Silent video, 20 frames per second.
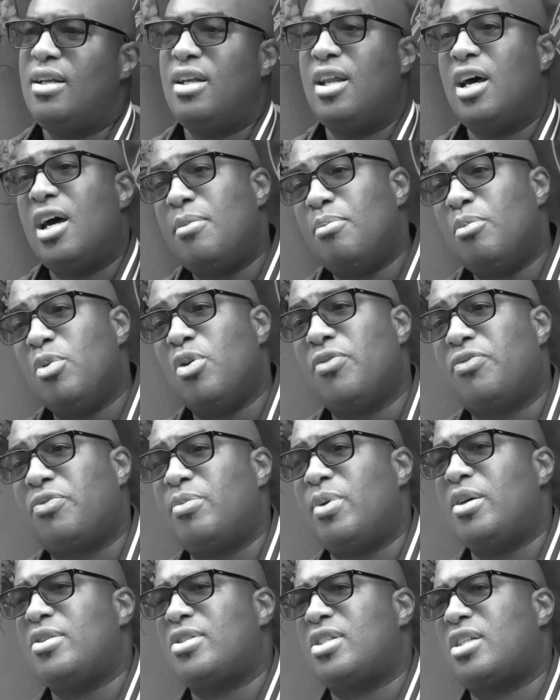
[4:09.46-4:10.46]
learn more
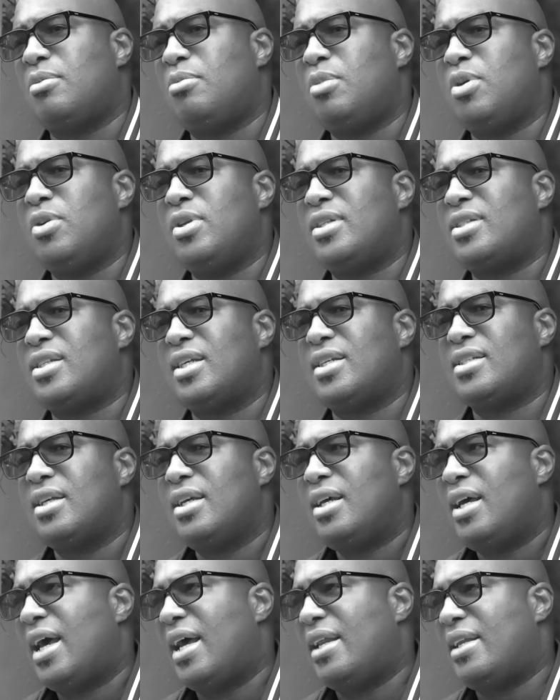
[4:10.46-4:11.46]
from those communities
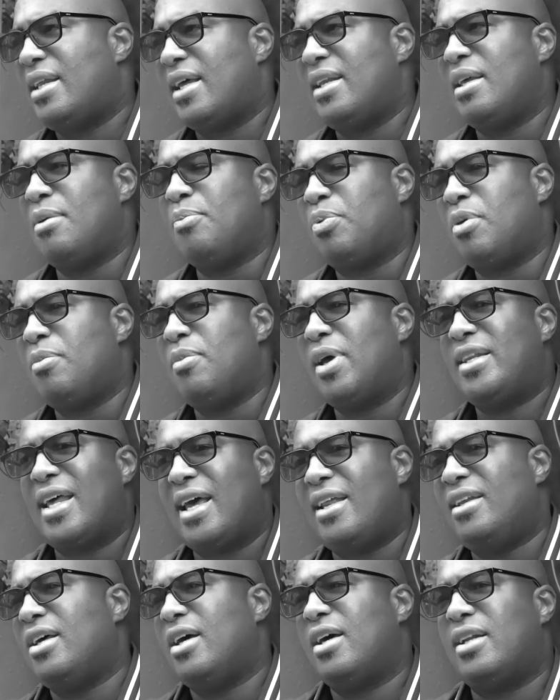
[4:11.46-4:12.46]
and, and implement
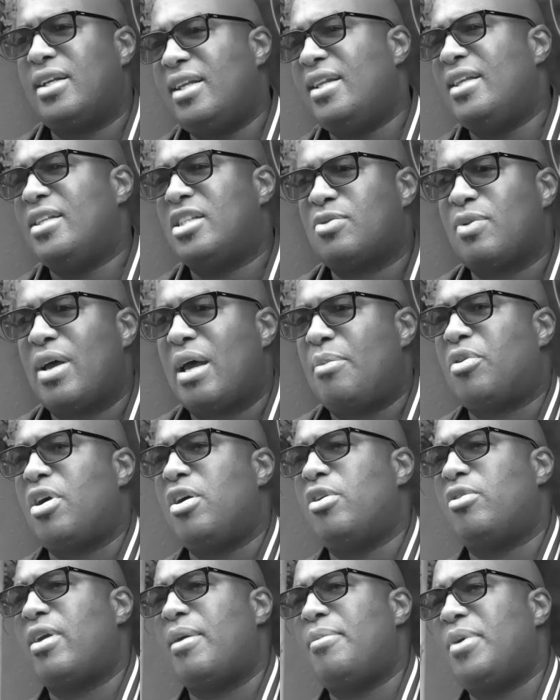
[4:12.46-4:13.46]
that learning into our
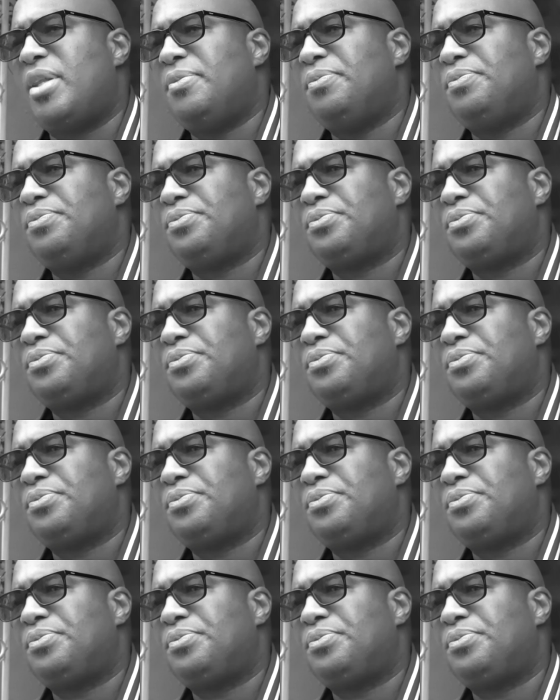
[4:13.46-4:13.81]
programming.